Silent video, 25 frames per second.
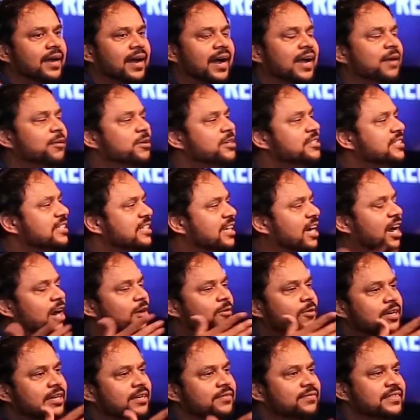I was in
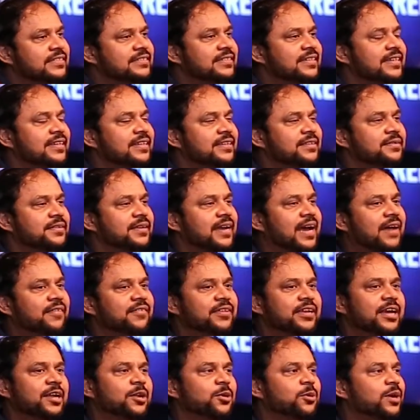Harvard
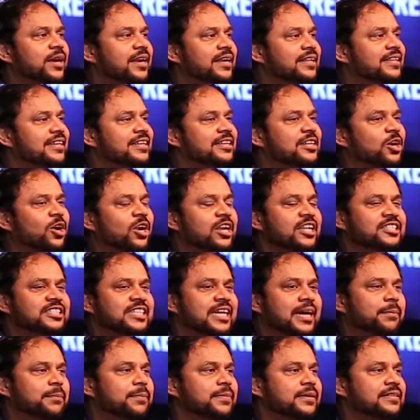having a look at that college
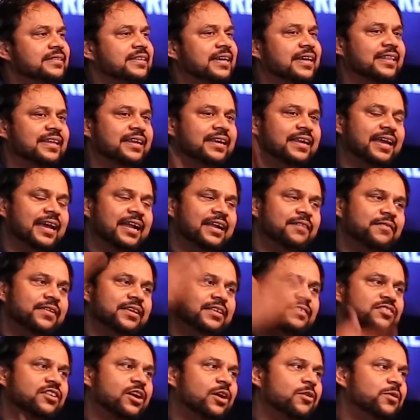campus the other day, and
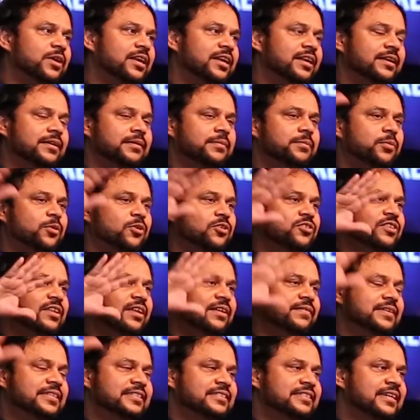we saw one poster
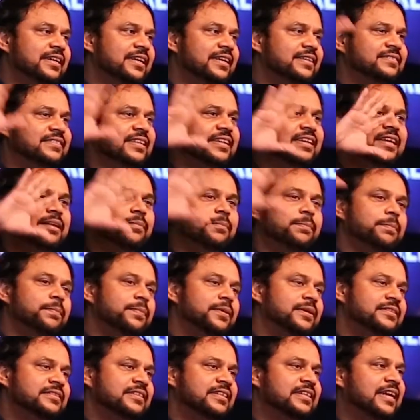which said a single
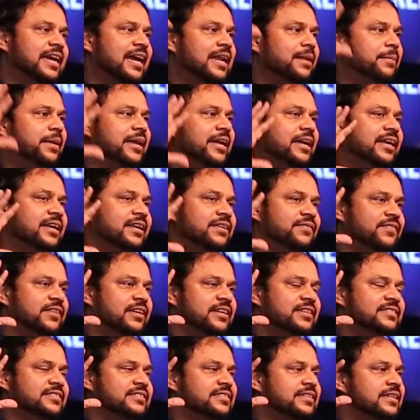person can make a
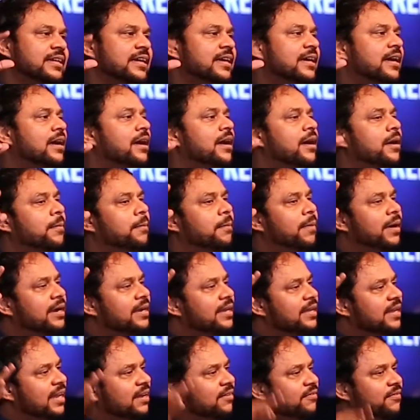difference, but
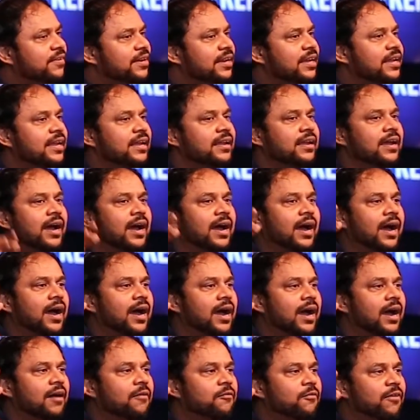
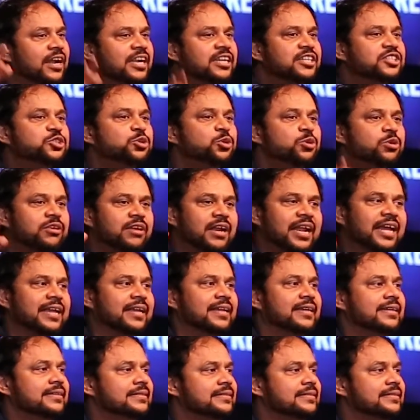everyone should try.